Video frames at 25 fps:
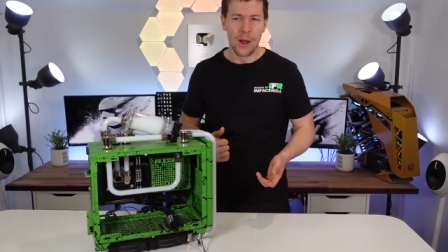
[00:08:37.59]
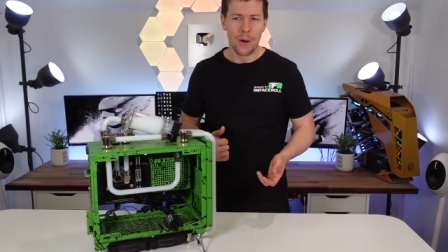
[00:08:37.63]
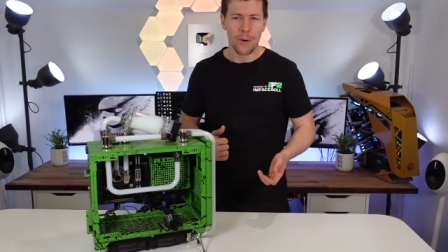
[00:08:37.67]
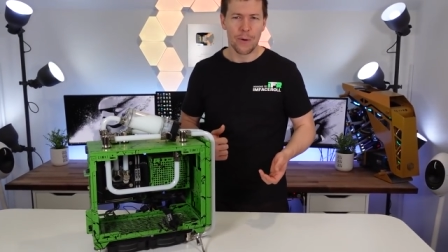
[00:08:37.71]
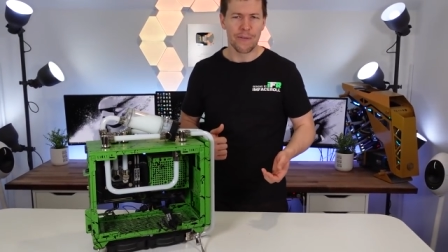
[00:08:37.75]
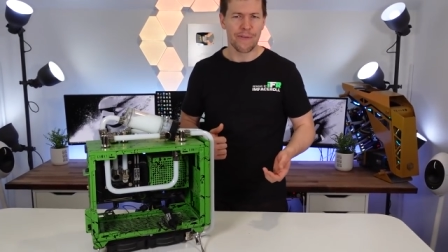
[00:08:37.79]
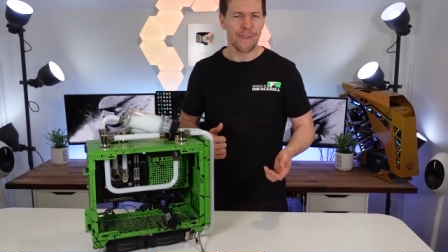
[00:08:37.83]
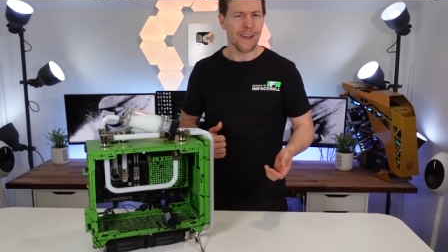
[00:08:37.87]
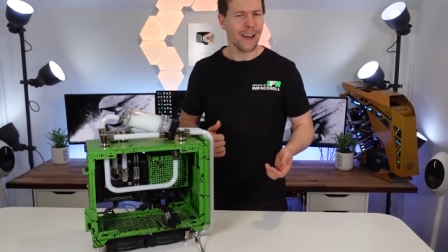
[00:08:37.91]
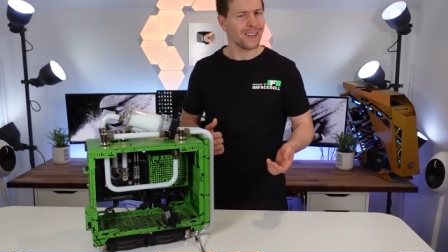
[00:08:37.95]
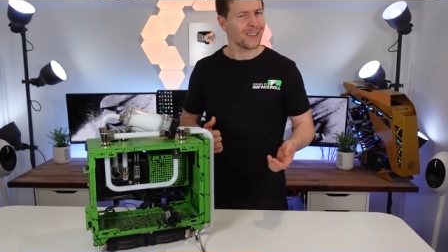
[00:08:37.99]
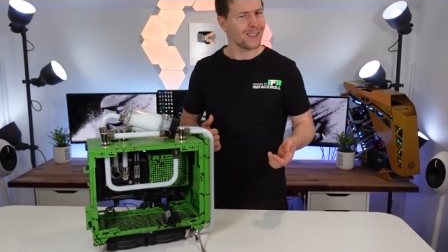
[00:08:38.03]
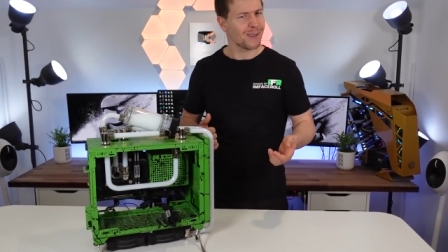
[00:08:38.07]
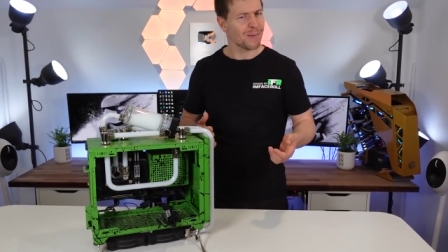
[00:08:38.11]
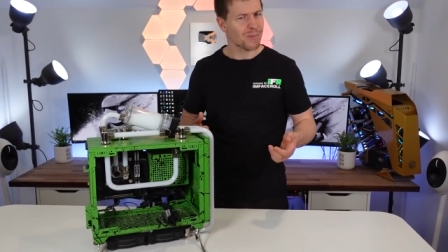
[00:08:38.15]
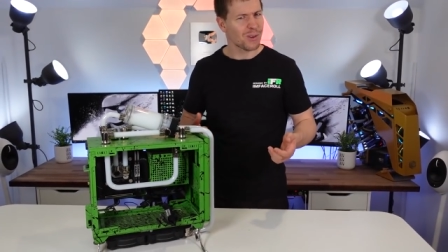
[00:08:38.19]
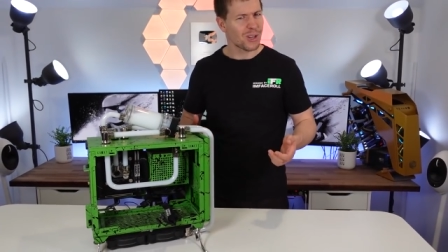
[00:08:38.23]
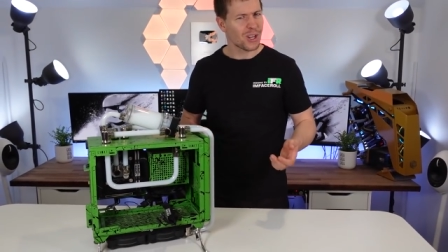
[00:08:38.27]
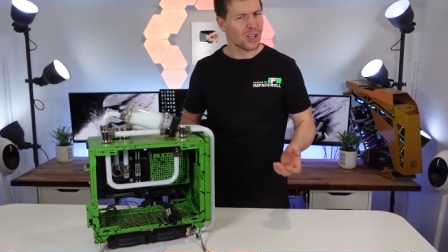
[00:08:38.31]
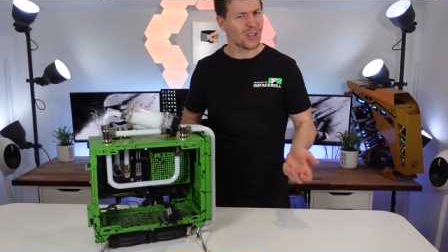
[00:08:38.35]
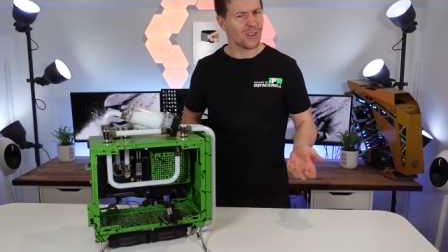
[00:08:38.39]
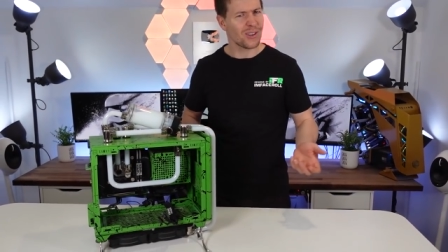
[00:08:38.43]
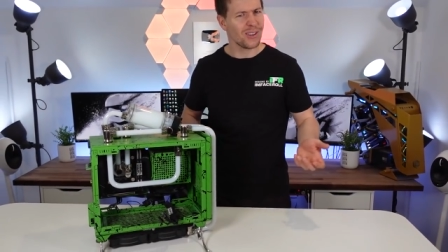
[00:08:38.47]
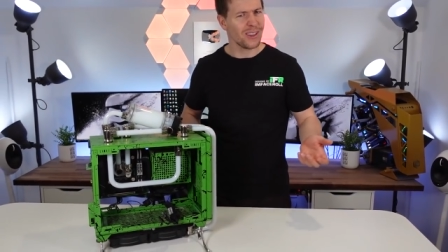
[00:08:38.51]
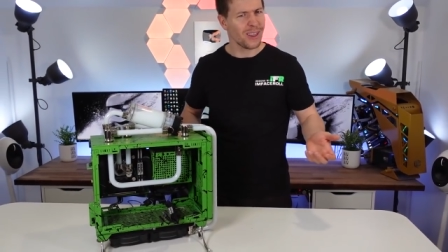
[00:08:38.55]
we found some
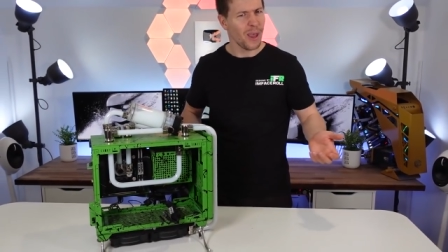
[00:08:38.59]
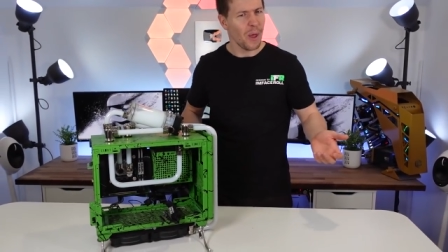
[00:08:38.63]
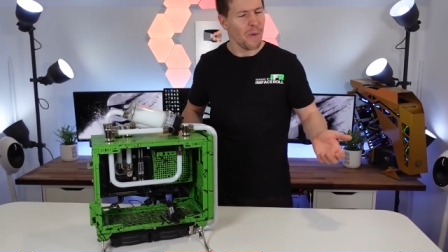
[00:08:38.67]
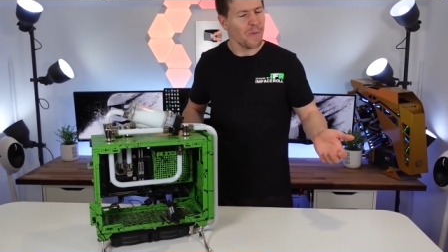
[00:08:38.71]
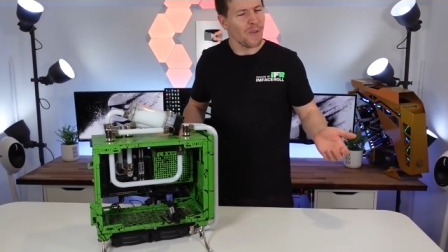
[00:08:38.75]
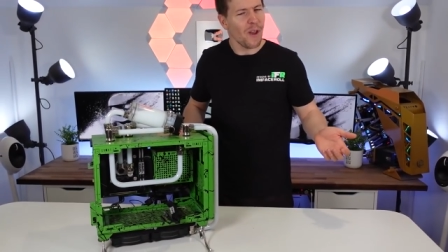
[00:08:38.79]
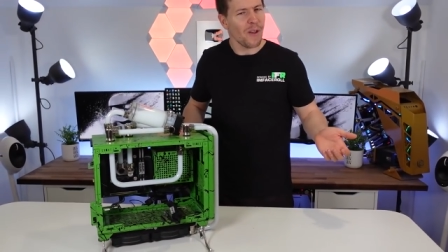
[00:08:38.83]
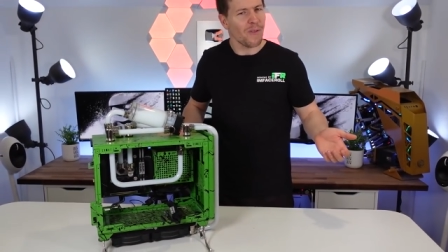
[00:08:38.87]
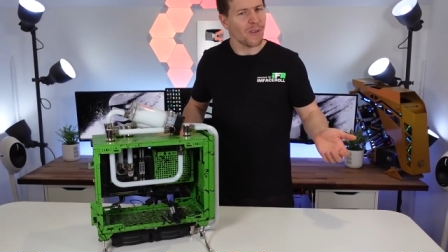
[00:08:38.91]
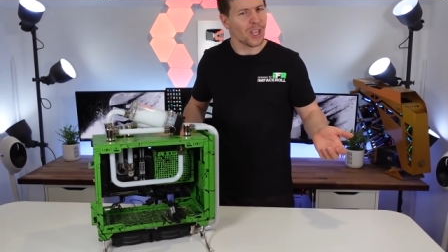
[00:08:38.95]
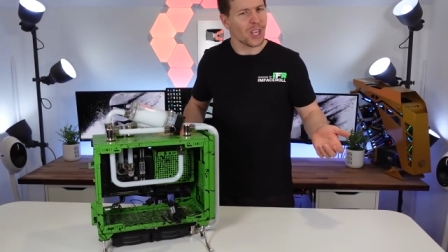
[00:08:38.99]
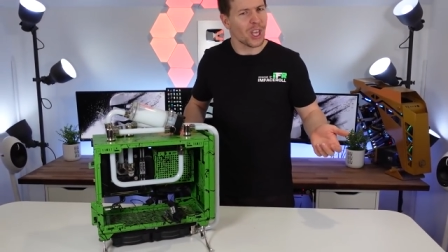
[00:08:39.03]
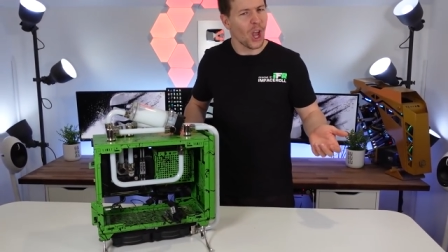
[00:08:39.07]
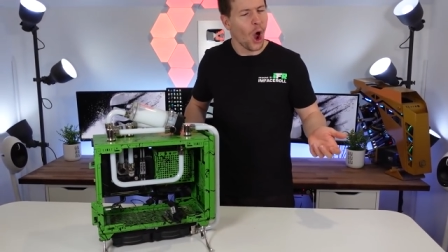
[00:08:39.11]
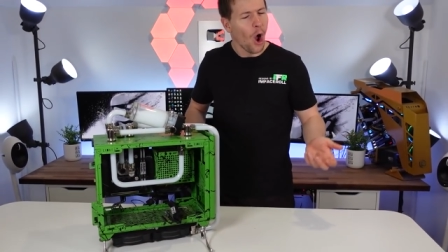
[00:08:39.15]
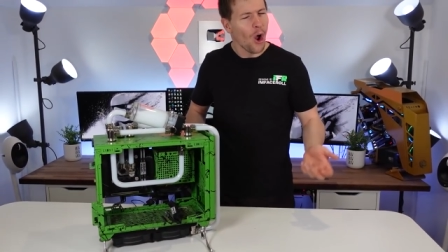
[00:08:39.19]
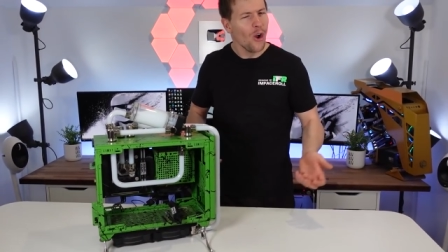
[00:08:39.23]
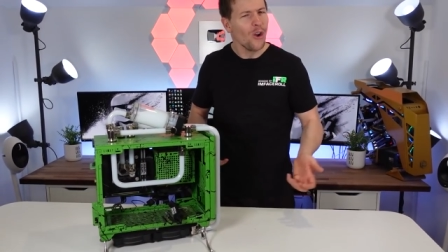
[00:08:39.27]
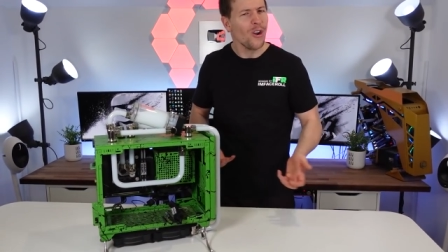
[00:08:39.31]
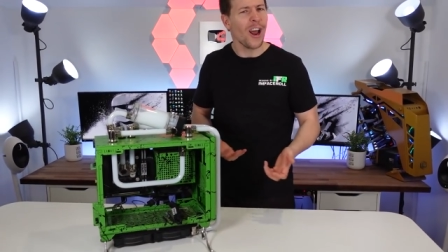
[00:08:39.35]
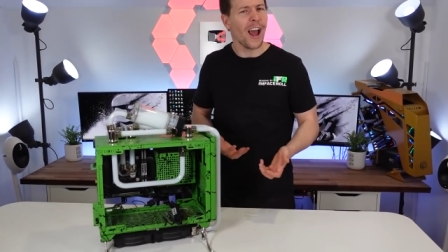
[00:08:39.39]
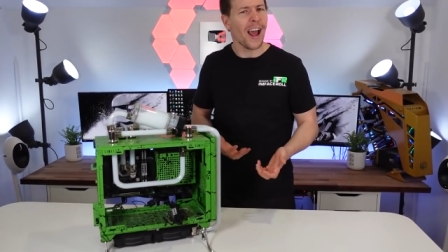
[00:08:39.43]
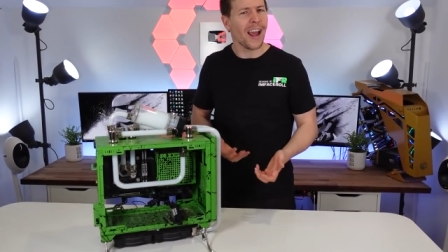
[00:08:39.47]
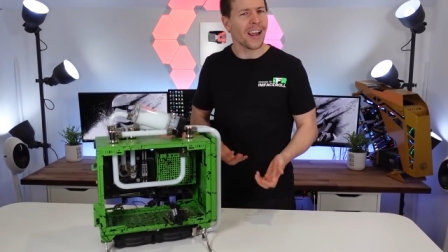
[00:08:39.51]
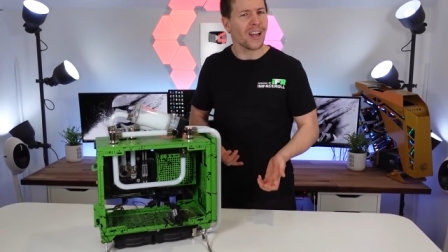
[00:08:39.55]
leftover
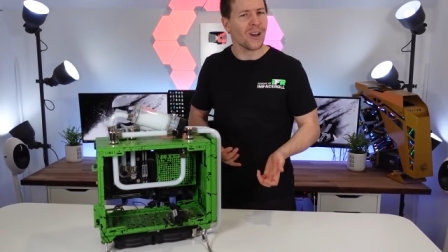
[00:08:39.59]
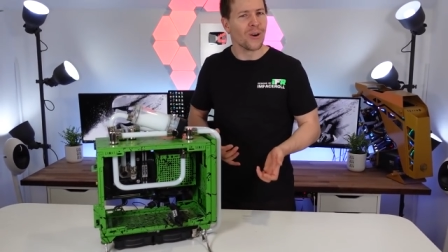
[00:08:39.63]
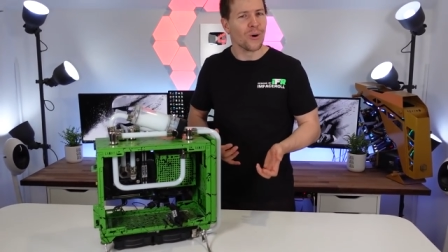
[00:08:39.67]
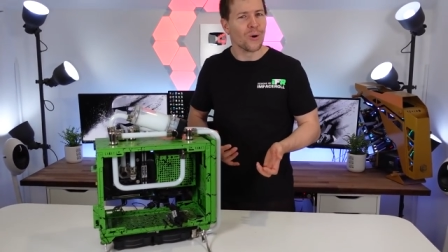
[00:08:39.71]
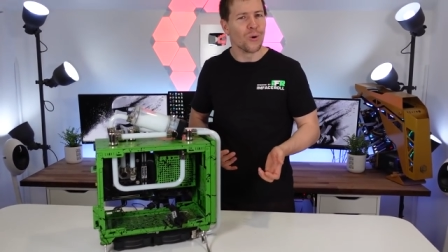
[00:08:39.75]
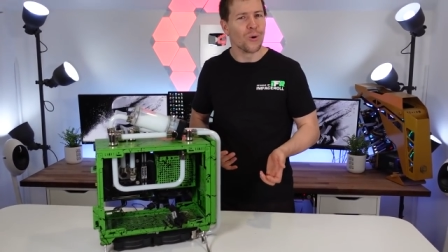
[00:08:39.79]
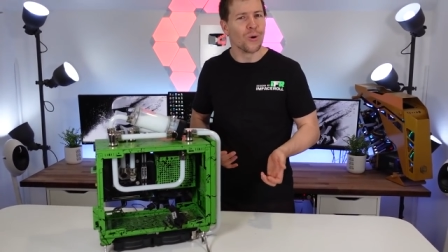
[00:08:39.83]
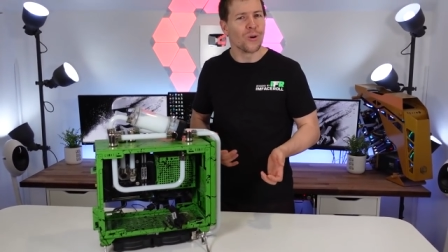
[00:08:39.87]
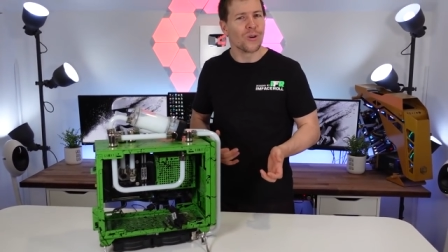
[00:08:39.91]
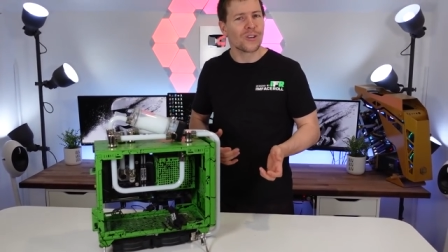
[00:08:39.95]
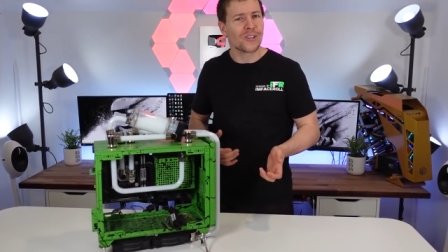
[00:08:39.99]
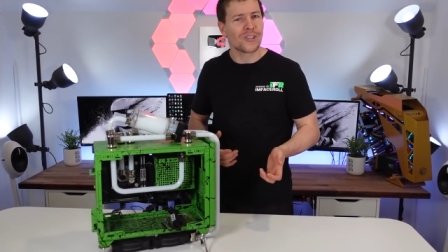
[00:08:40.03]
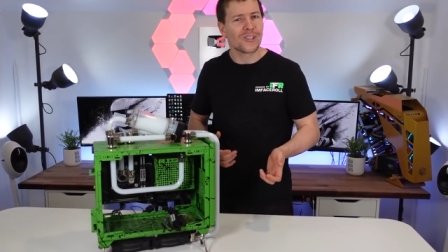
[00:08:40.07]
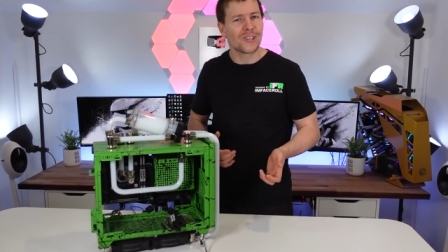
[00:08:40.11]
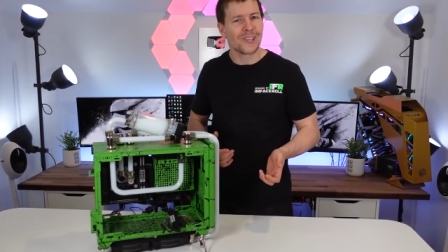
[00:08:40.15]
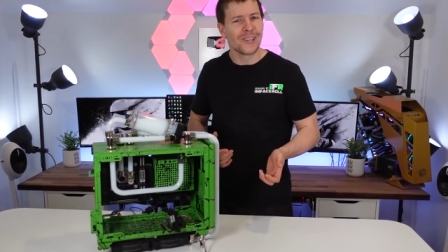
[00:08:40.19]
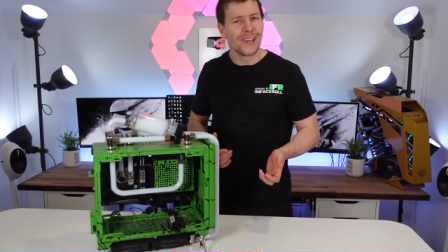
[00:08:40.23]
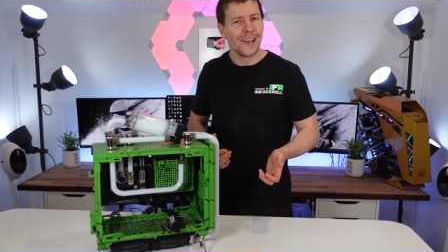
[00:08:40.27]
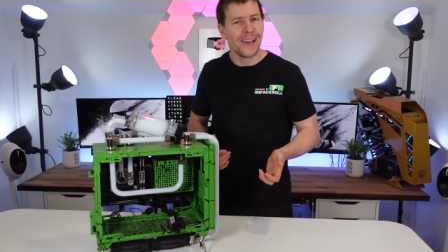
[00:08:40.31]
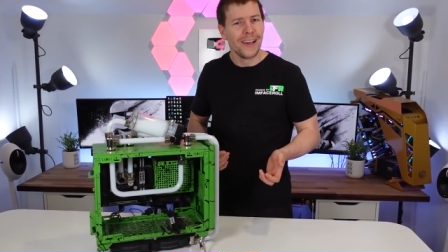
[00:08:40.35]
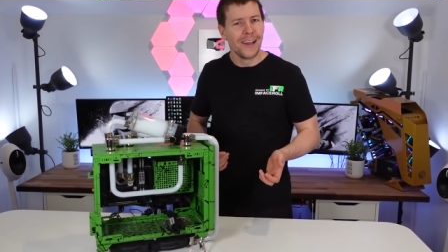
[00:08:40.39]
coat hanger hooks